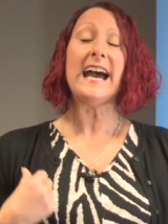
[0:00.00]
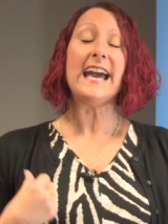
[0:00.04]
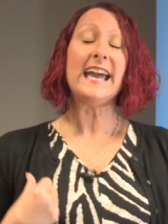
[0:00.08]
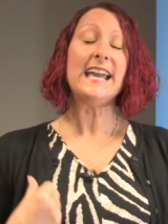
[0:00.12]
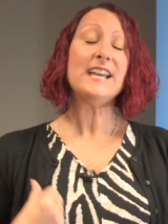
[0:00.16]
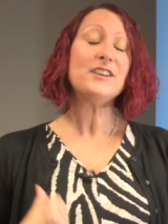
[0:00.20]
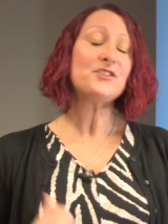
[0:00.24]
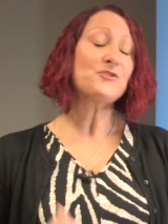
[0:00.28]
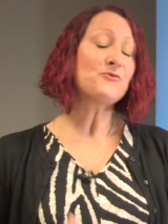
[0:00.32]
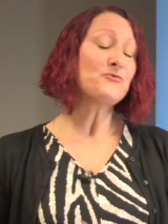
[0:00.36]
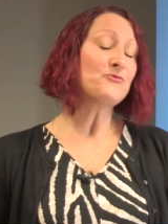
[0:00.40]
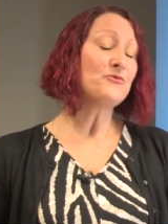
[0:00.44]

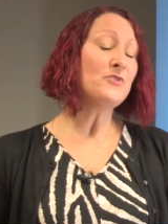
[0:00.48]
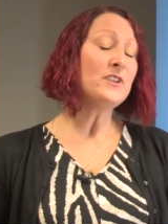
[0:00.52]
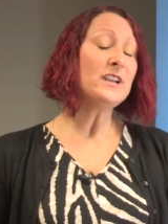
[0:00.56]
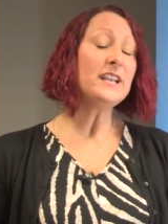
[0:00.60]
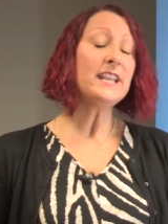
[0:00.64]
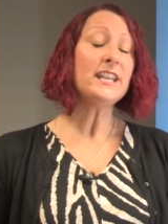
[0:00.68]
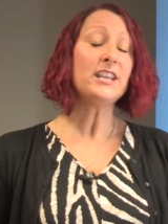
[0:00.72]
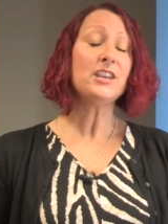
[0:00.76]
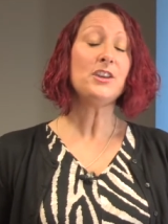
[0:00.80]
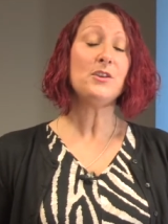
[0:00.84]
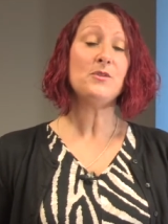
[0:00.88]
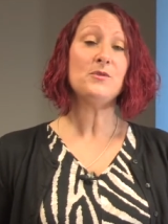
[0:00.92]
It's
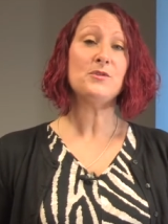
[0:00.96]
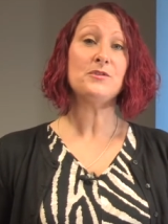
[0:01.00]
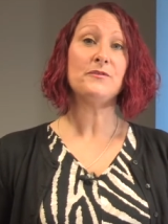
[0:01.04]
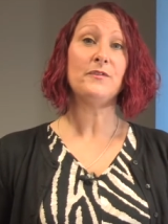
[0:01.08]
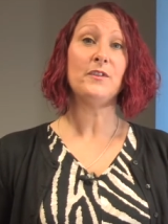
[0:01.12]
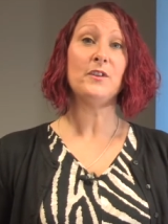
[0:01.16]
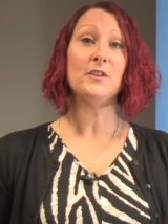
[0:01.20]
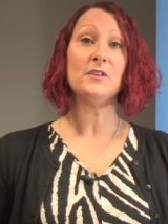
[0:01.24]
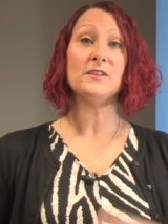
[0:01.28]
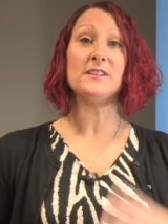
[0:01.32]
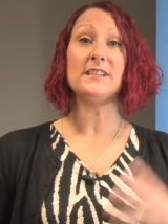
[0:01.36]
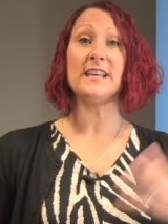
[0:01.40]
really
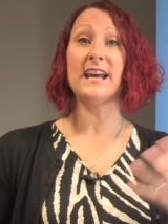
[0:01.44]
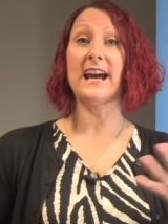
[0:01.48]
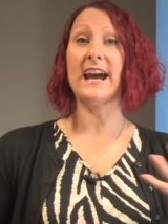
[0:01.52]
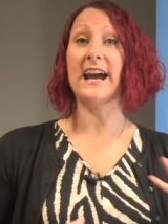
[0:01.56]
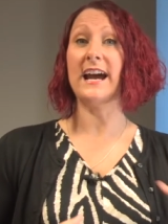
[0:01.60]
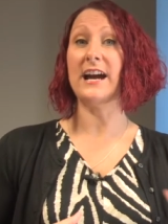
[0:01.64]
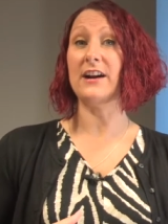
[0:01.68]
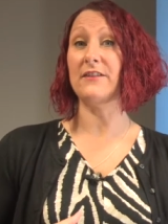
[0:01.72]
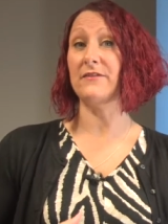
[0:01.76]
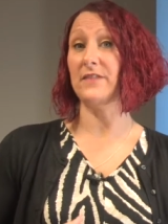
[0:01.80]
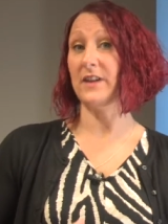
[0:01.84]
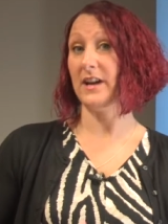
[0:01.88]
useful to
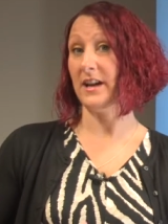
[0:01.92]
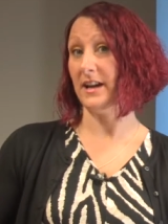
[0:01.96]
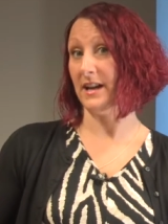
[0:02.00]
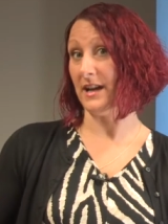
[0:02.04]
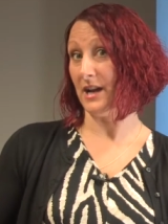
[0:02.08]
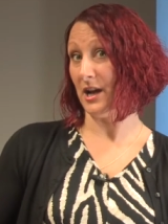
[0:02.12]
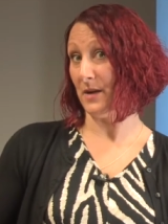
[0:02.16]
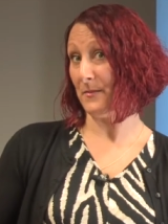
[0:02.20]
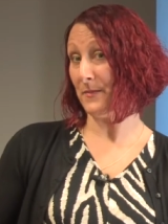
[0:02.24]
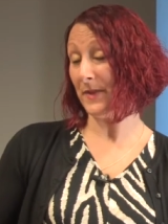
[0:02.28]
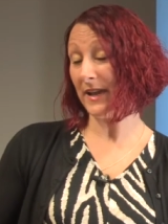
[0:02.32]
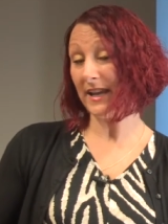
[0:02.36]
have
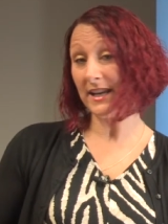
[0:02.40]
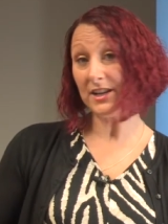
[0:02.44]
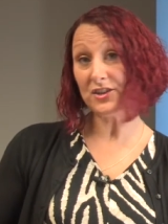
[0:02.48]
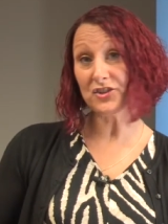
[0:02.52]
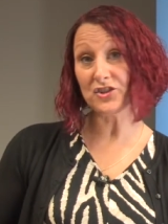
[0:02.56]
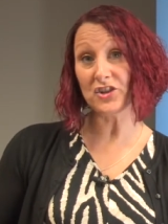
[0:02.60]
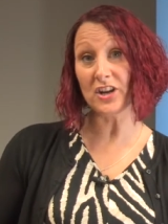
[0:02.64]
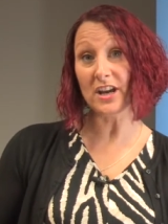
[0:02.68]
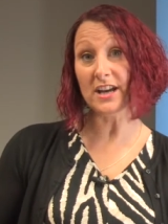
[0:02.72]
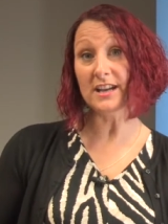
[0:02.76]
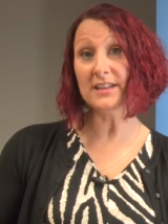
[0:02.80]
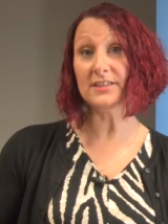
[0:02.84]
a, a
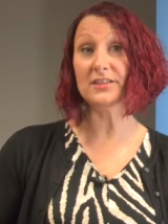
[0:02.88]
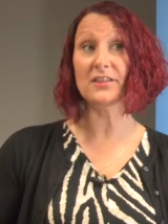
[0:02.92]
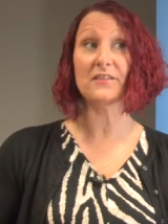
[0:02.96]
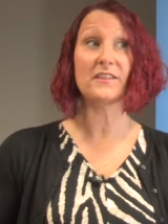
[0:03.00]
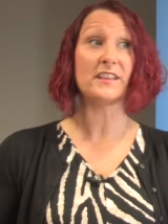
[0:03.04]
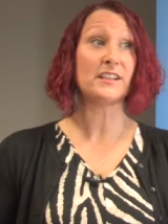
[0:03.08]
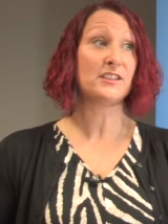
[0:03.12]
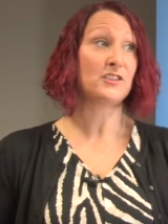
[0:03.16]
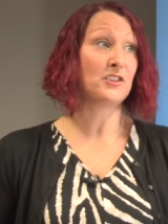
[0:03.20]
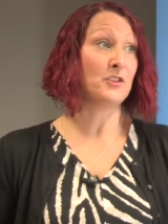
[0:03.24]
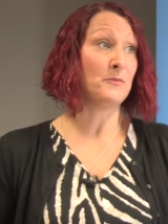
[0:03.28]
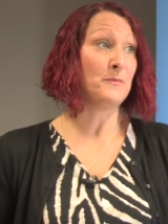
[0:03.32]
picture, so
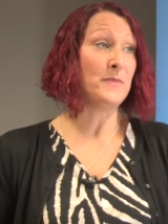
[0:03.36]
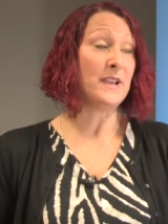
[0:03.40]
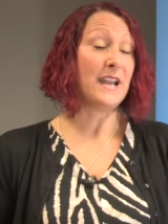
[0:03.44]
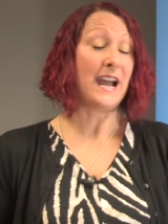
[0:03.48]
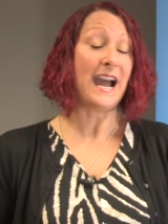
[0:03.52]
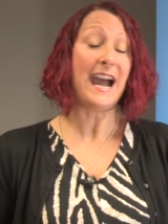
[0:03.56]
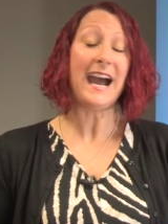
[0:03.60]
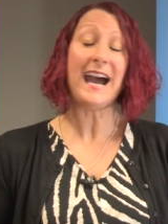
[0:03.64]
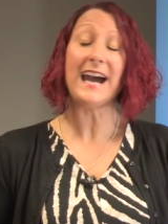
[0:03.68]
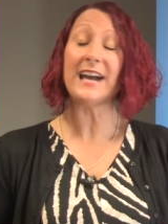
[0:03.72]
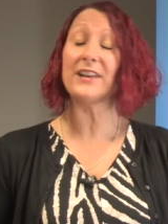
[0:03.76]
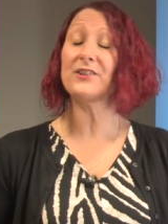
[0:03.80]
this could be
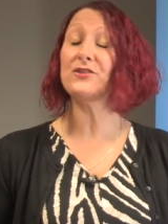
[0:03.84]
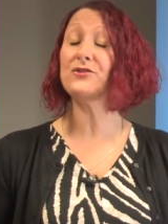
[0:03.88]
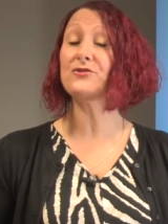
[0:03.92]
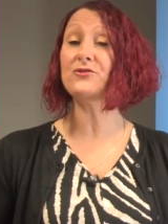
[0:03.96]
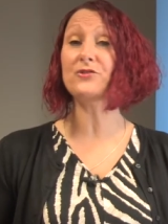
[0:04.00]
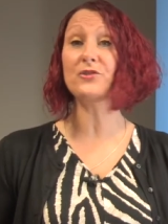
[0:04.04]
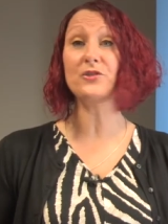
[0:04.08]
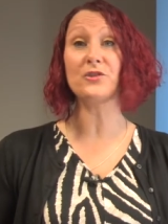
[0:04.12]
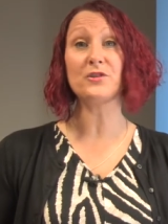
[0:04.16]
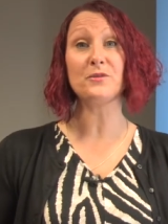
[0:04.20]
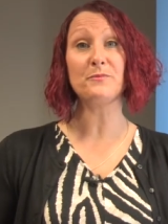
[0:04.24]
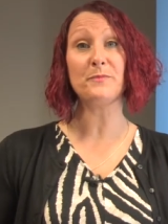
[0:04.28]
a
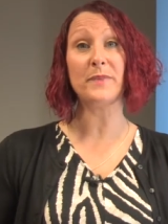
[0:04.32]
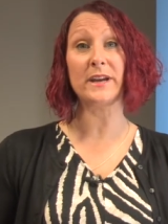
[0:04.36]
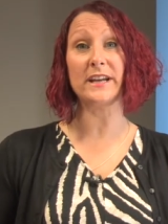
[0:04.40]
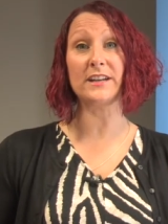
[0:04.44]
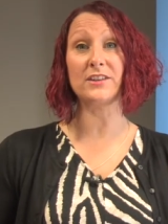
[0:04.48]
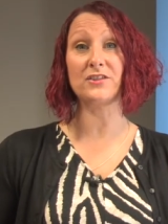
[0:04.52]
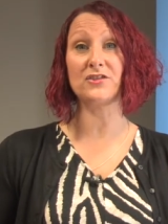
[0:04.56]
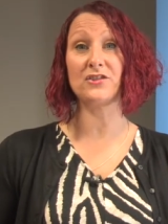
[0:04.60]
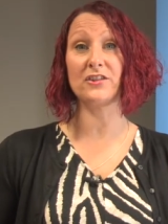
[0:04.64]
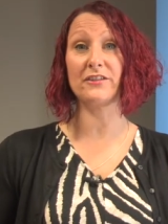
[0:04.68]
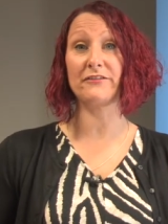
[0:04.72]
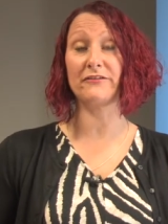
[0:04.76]
hand-drawn
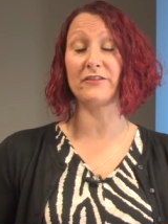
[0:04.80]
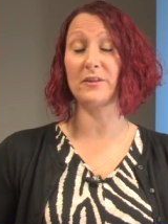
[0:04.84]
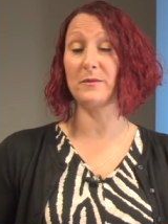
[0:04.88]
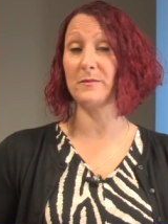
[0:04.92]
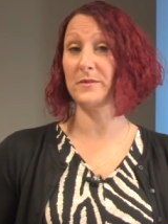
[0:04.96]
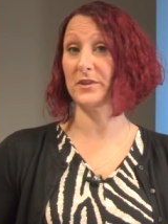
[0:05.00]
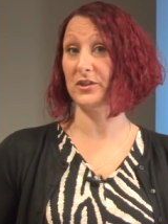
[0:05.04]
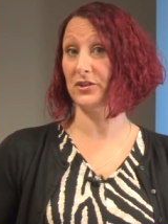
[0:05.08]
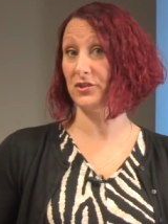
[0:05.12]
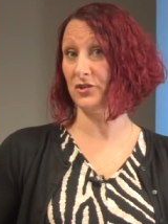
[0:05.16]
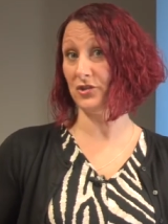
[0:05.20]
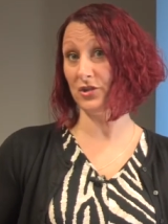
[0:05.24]
picture
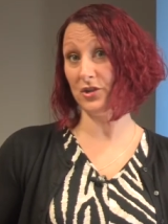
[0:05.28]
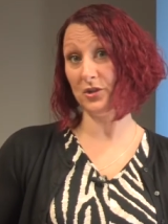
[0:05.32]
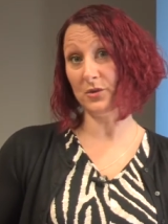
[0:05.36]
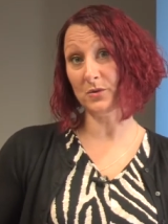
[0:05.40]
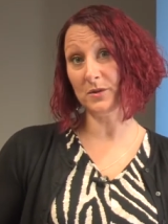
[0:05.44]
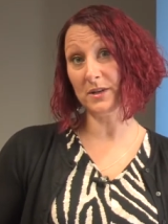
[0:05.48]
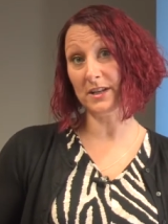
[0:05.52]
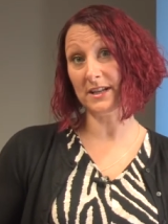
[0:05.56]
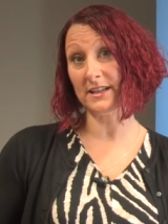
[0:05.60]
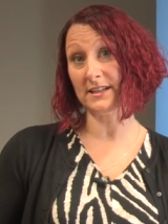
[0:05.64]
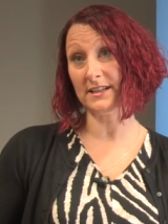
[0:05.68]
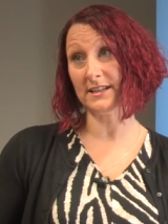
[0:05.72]
from the
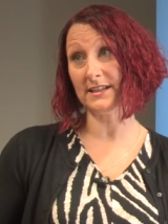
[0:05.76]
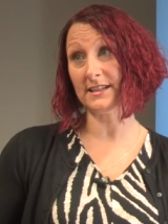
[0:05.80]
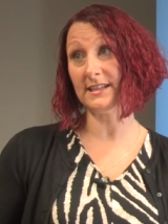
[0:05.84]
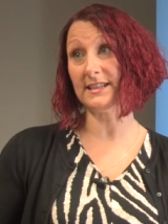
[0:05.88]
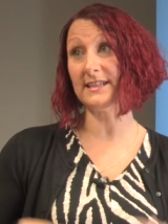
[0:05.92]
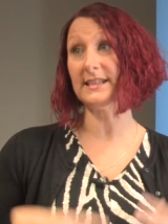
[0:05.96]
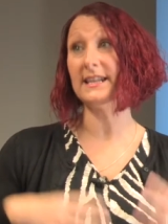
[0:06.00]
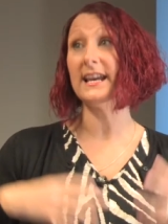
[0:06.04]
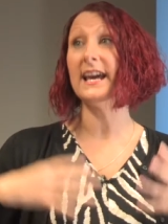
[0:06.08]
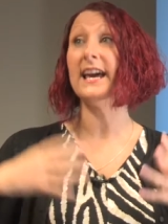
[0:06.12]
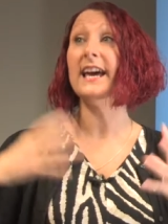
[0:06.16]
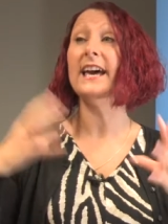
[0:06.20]

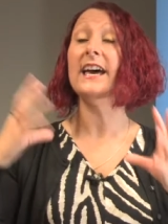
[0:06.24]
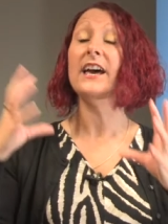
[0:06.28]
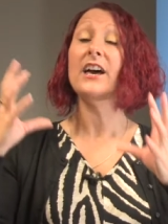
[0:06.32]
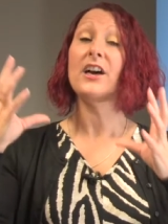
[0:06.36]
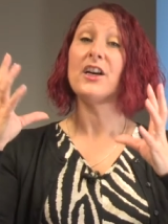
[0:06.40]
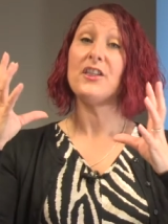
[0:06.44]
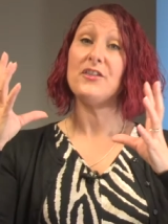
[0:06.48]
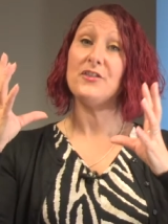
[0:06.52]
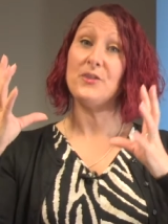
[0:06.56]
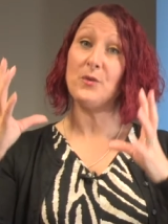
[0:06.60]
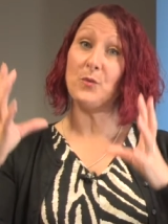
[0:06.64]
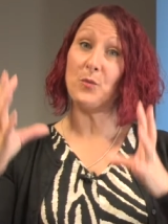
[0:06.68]
students,
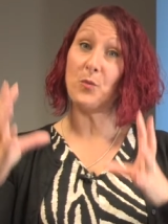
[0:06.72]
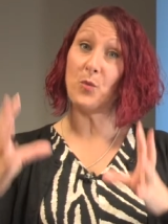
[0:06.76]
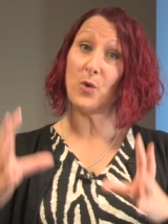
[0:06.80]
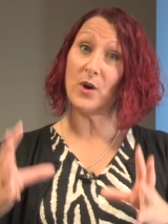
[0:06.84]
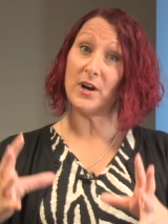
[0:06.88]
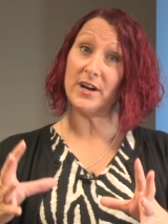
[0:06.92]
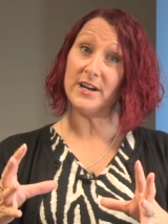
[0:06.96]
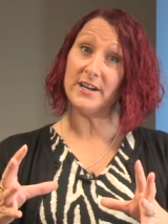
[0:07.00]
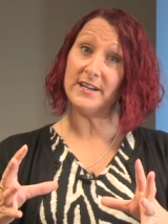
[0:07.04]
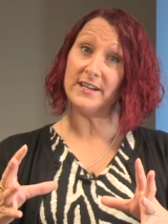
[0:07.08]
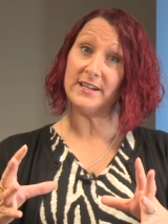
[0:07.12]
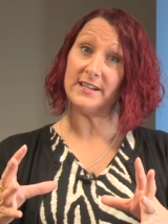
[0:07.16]
the
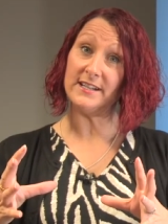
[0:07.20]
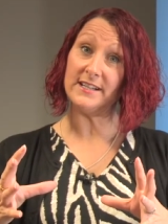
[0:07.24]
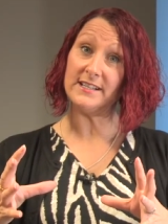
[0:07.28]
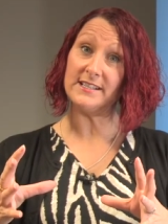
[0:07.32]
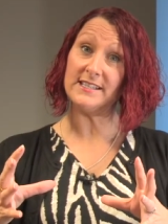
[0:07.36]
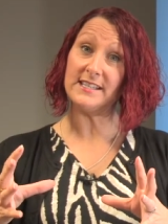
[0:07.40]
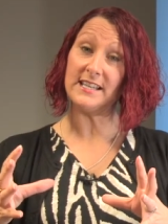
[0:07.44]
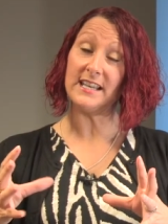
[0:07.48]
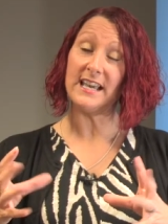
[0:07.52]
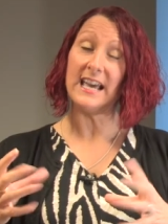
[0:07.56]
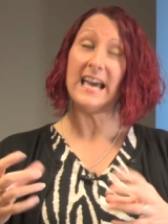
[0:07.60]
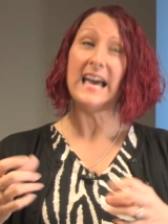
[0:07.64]

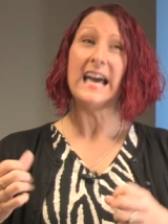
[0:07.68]
word,